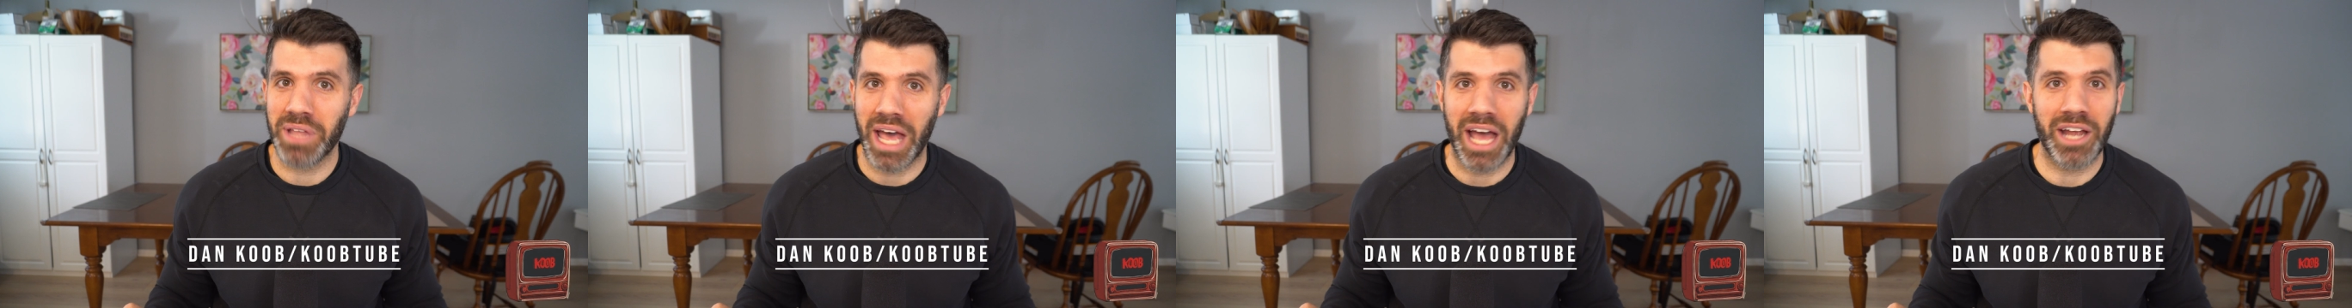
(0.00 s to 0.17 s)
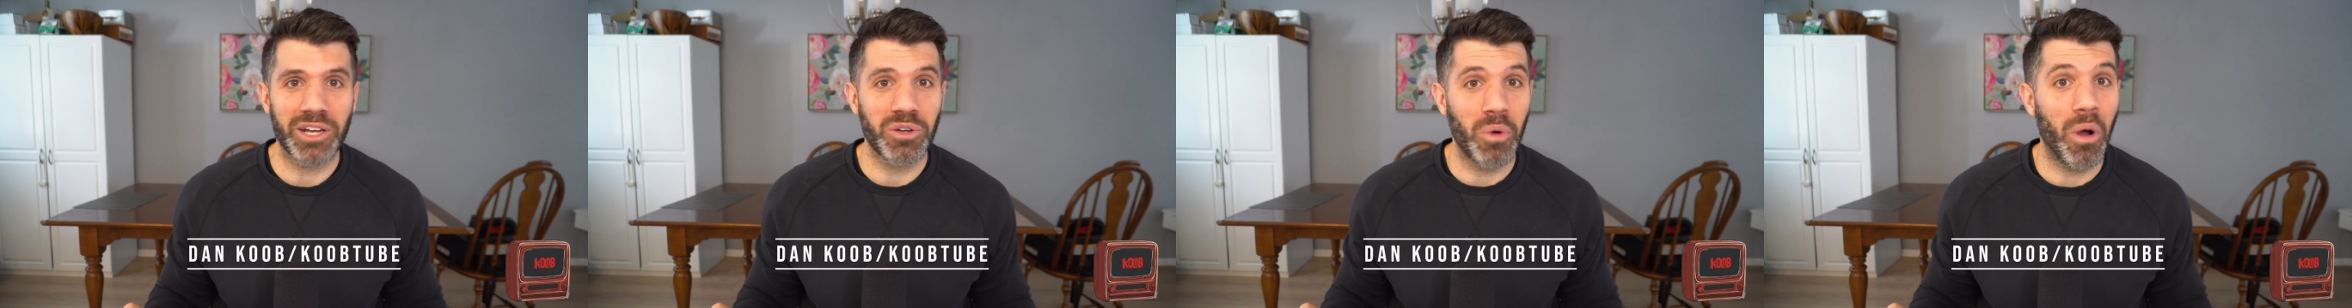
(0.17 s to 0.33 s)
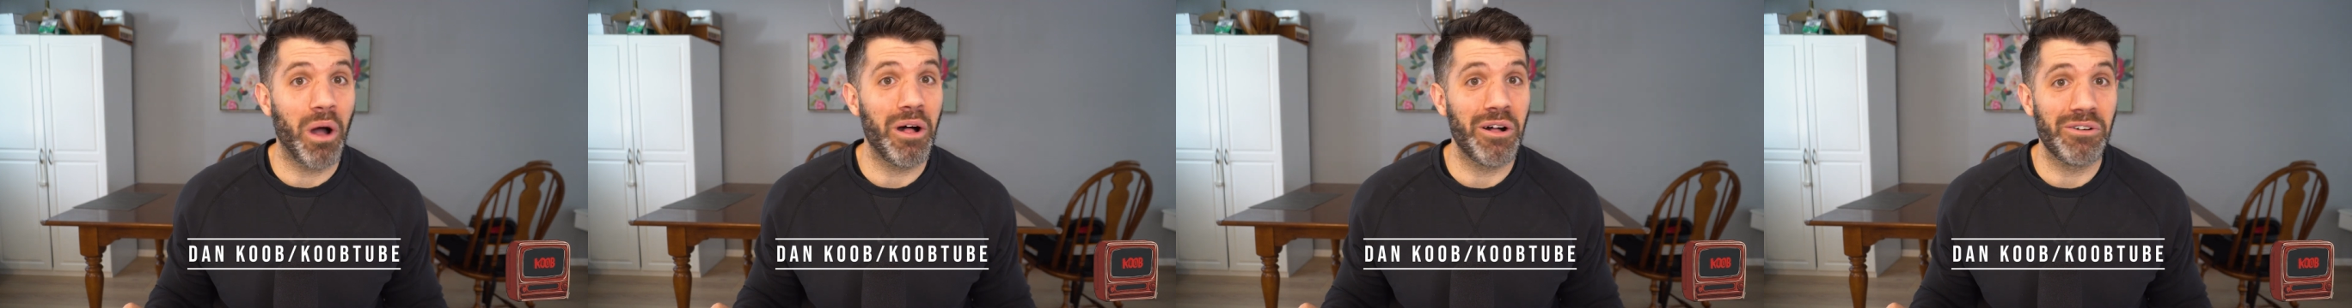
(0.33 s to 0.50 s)

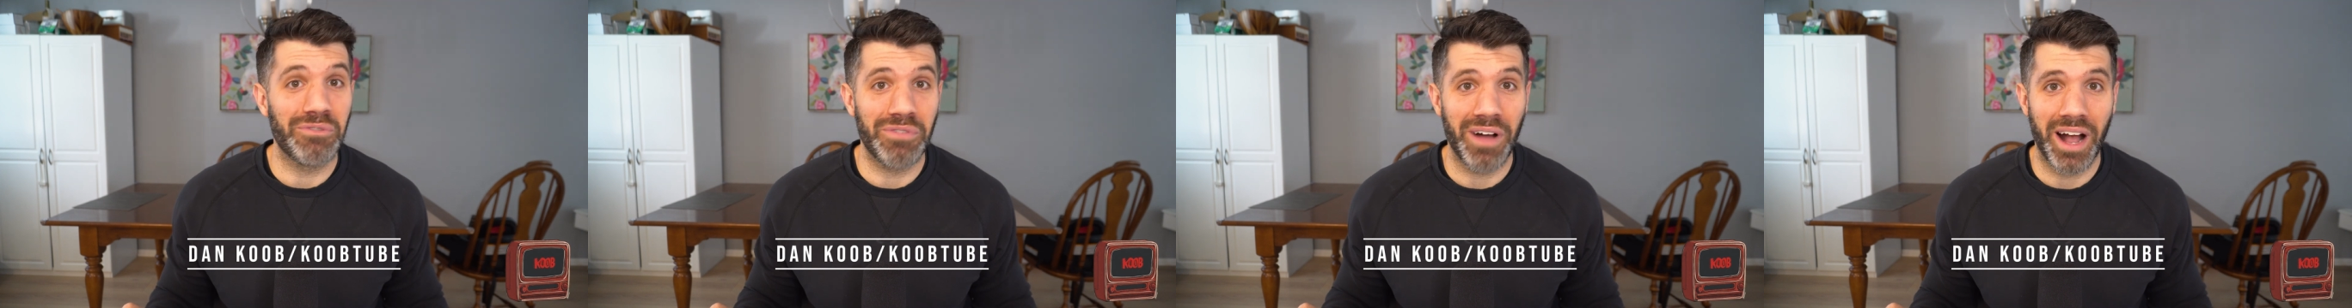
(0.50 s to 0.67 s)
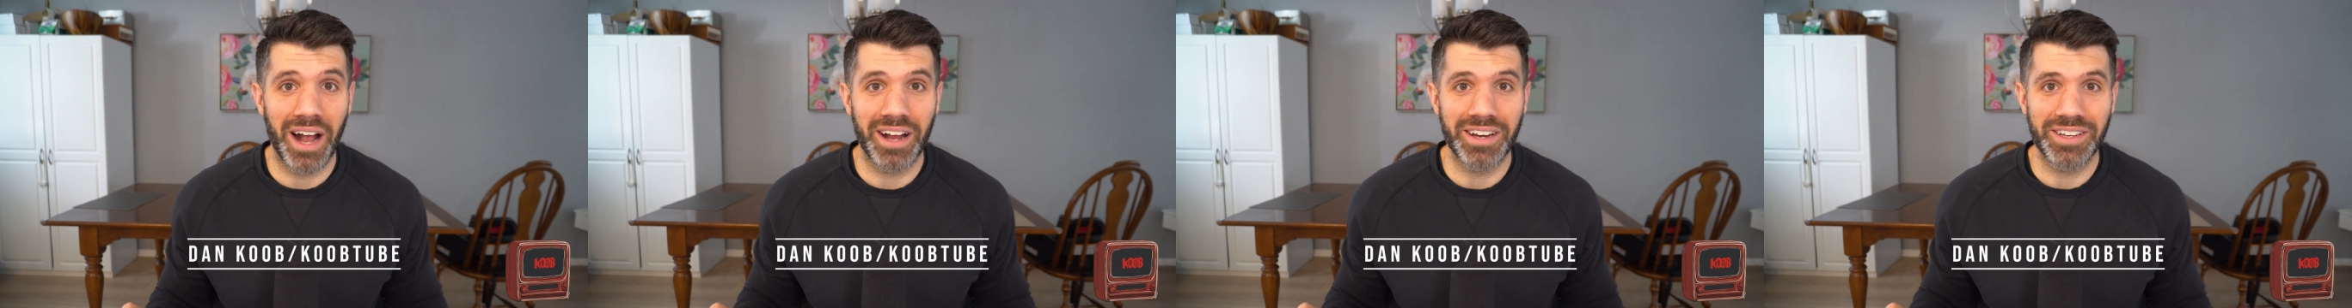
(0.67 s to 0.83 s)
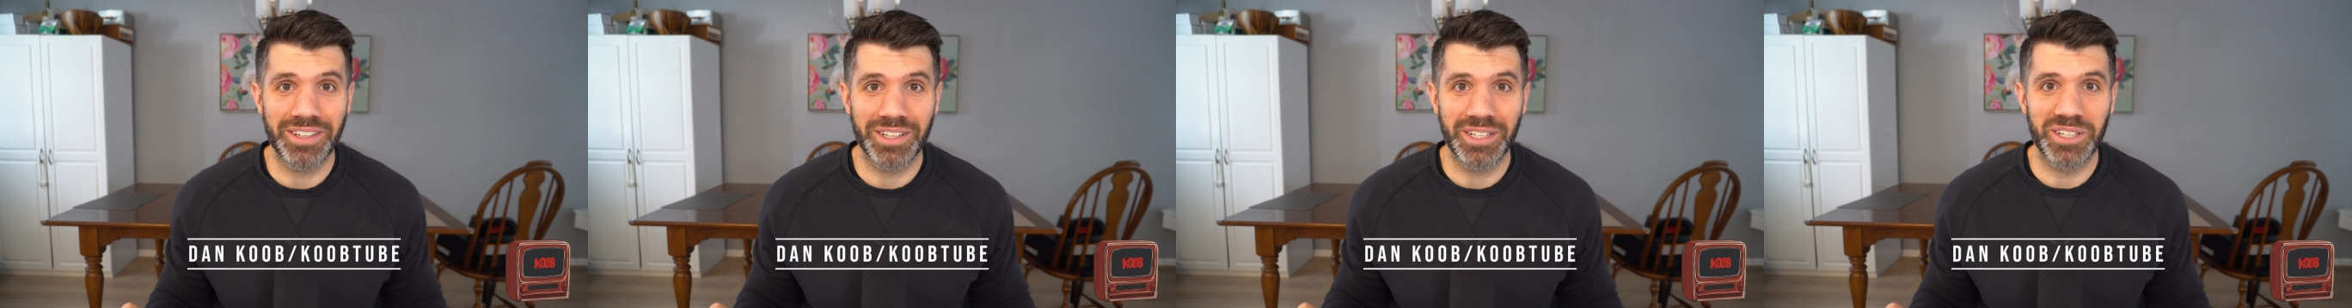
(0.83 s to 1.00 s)
that
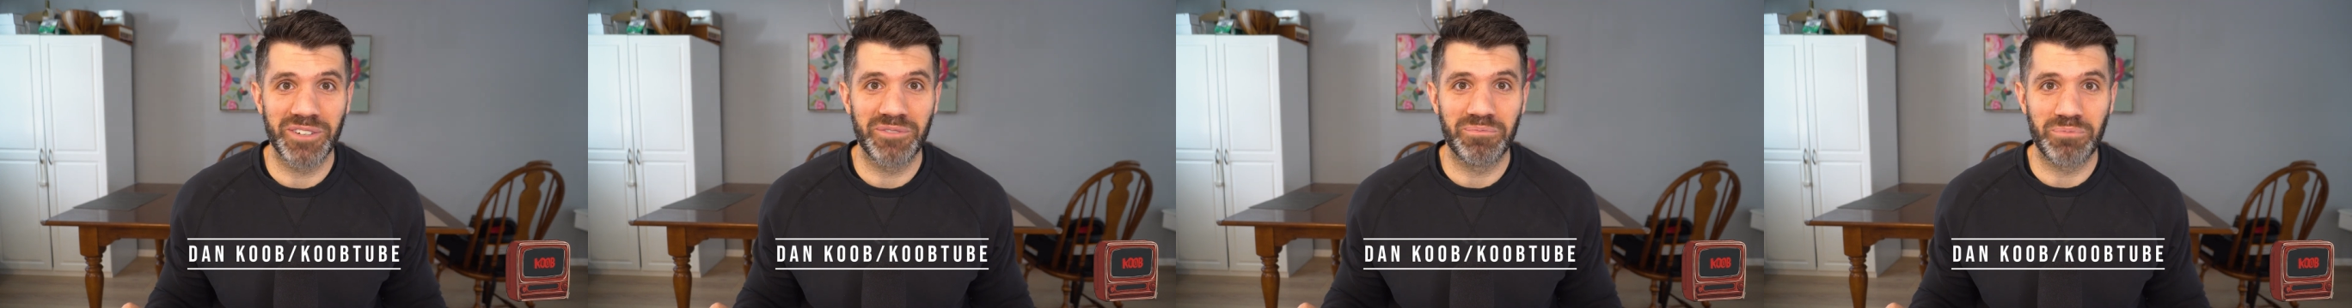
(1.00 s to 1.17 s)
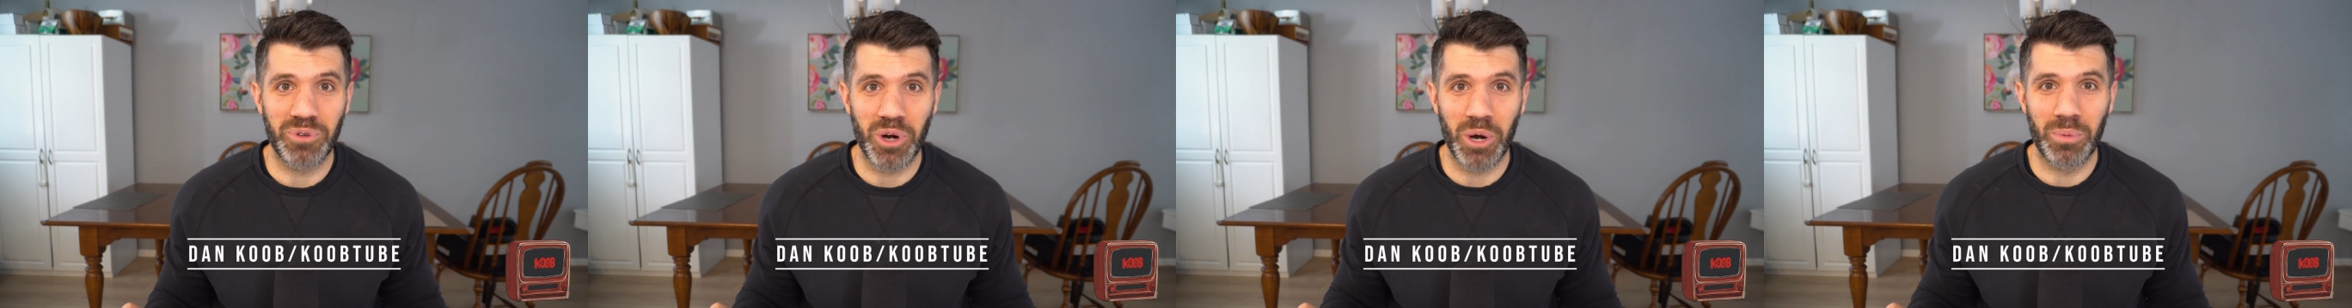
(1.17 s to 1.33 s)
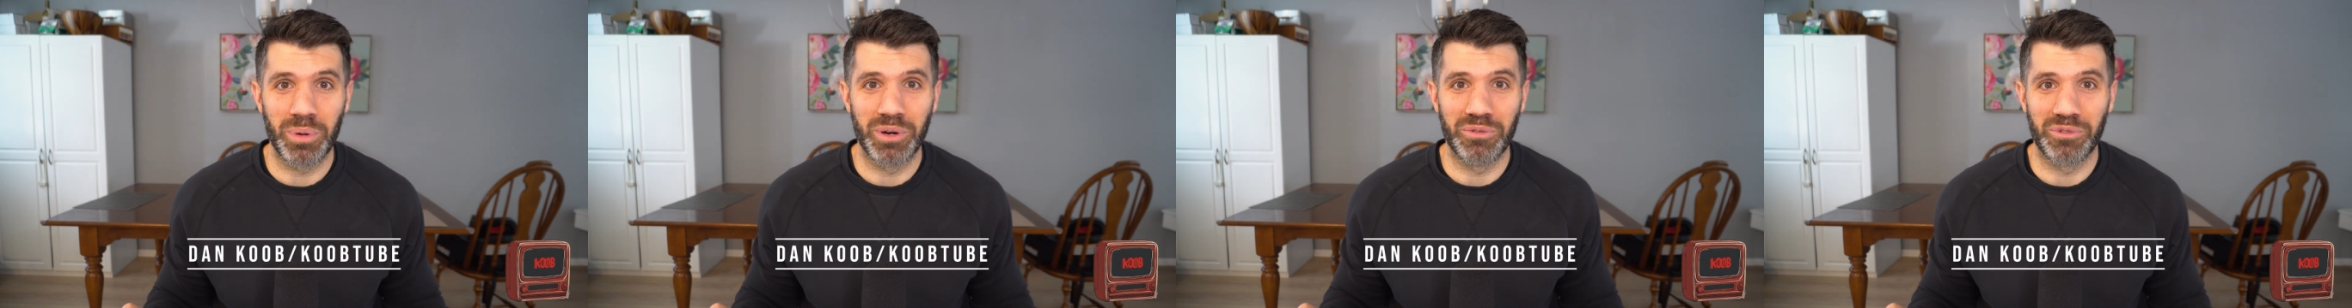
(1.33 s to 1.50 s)
qualified to give
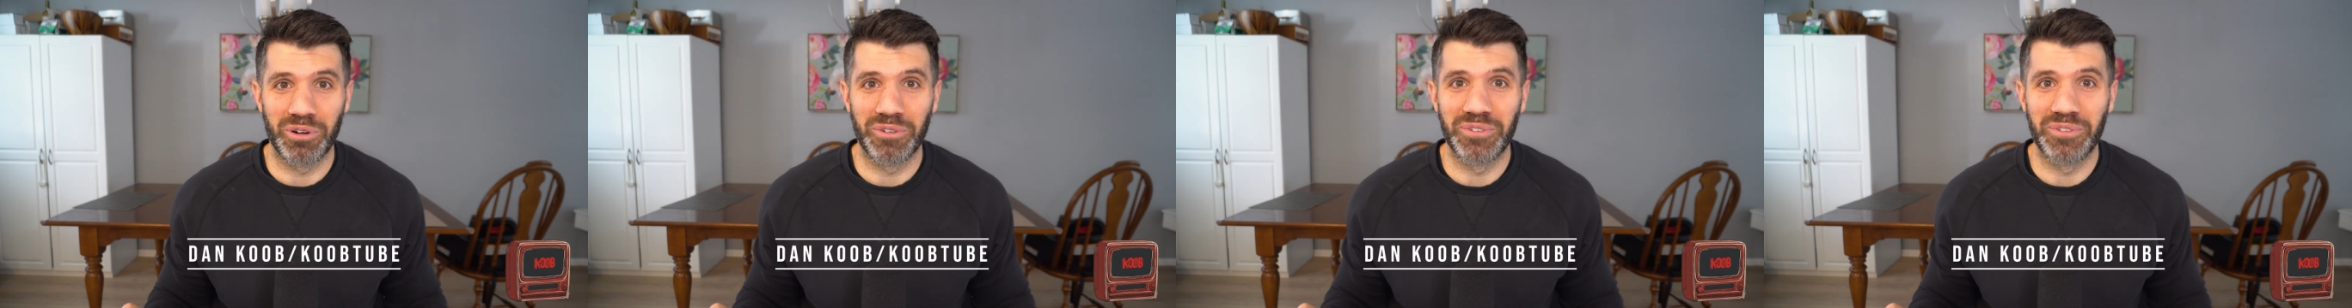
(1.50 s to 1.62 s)
bourbon